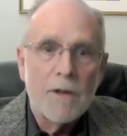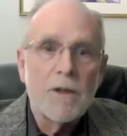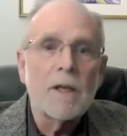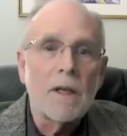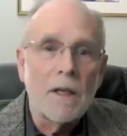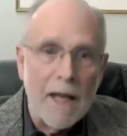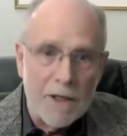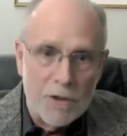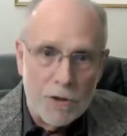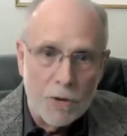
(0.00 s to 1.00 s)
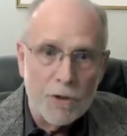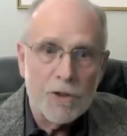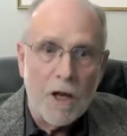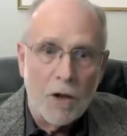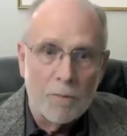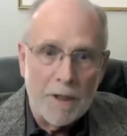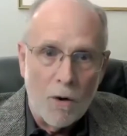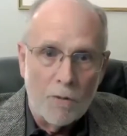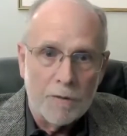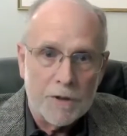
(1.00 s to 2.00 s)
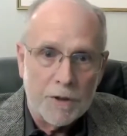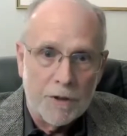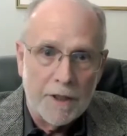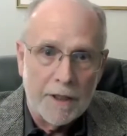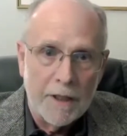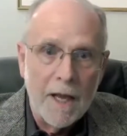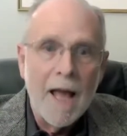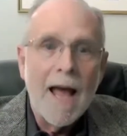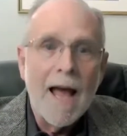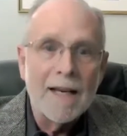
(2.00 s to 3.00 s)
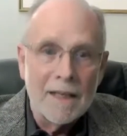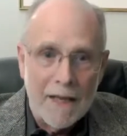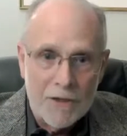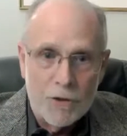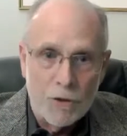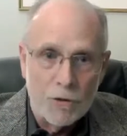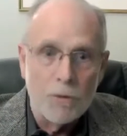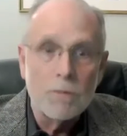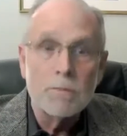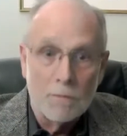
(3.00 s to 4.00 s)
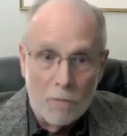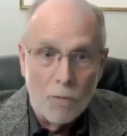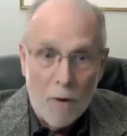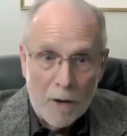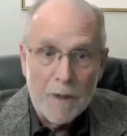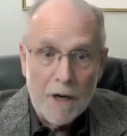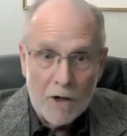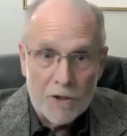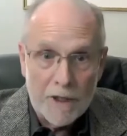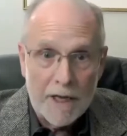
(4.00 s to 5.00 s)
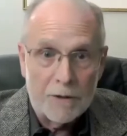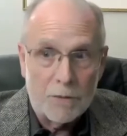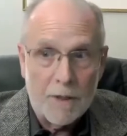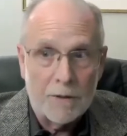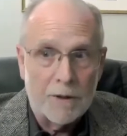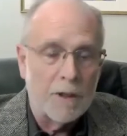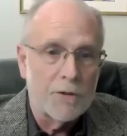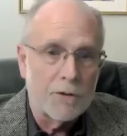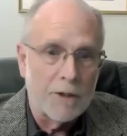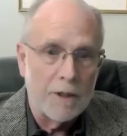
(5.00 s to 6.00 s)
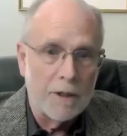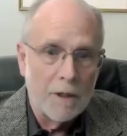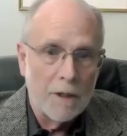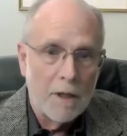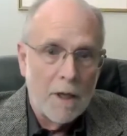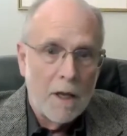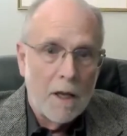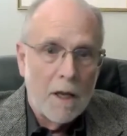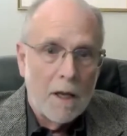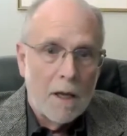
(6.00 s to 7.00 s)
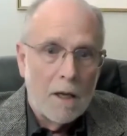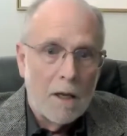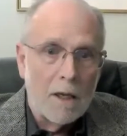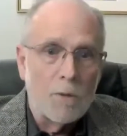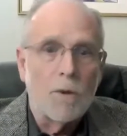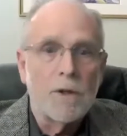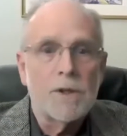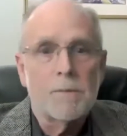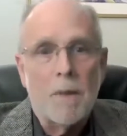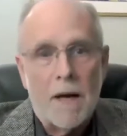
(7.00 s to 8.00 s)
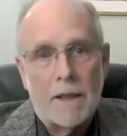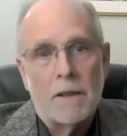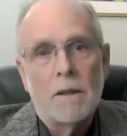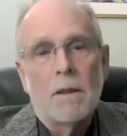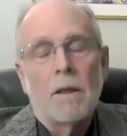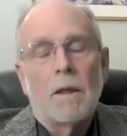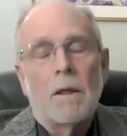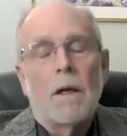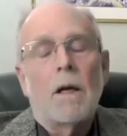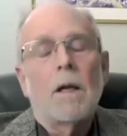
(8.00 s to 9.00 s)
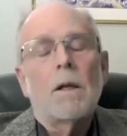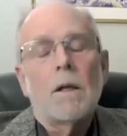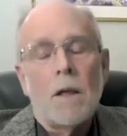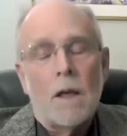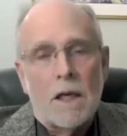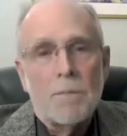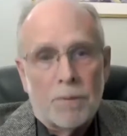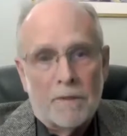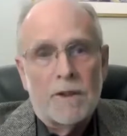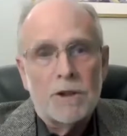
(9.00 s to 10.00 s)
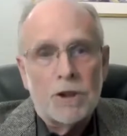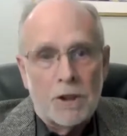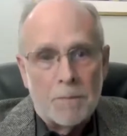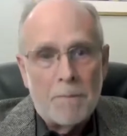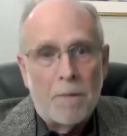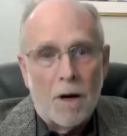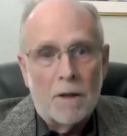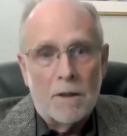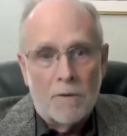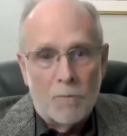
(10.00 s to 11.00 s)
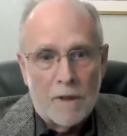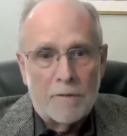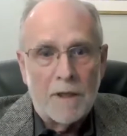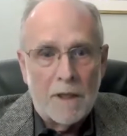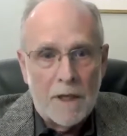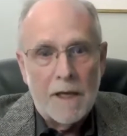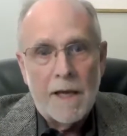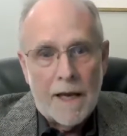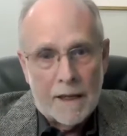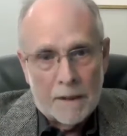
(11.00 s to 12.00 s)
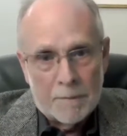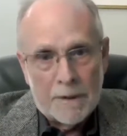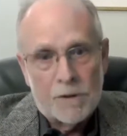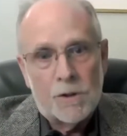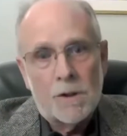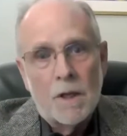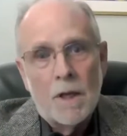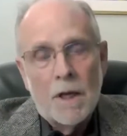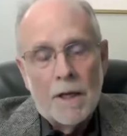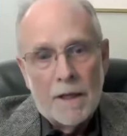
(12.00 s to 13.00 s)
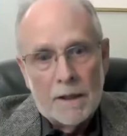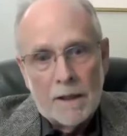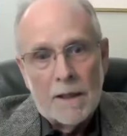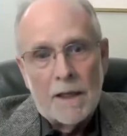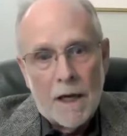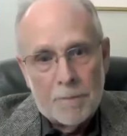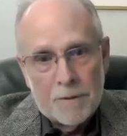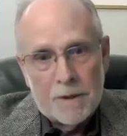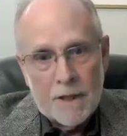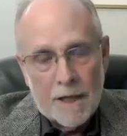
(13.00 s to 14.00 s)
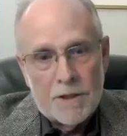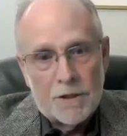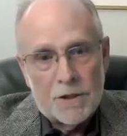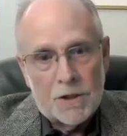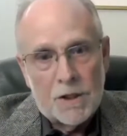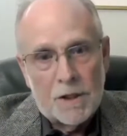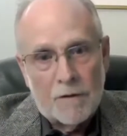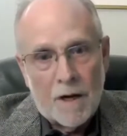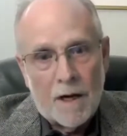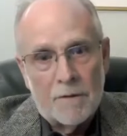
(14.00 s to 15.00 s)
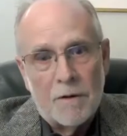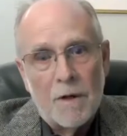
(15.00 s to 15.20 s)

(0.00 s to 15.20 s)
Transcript: that led to the Shelby overturning and led to where we are today throughout the country. It was my lucky privilege to be part of one of the key elements in leading up to the 1965